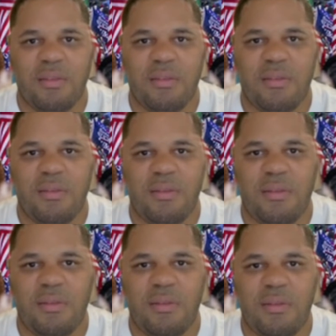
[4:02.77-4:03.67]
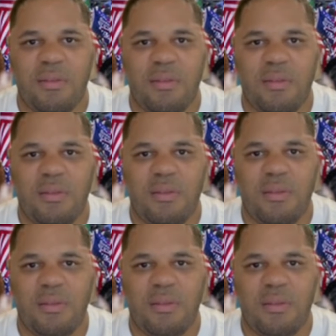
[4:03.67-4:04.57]

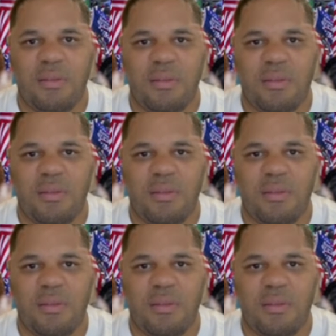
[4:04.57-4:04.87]
[no speech]